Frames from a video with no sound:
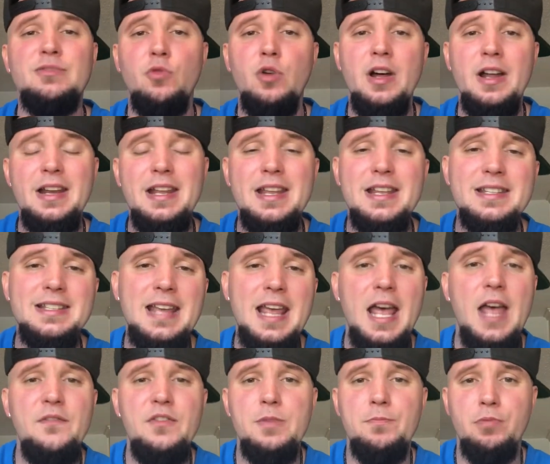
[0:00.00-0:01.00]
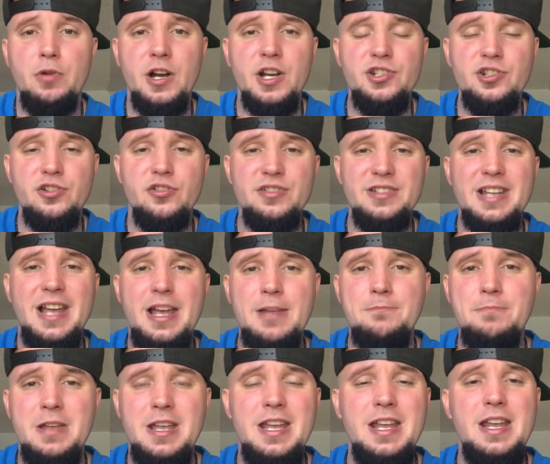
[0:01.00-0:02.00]
one is heavy pressure type
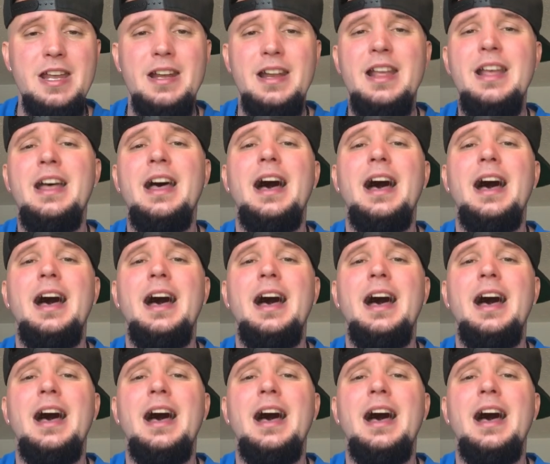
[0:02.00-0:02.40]
pain.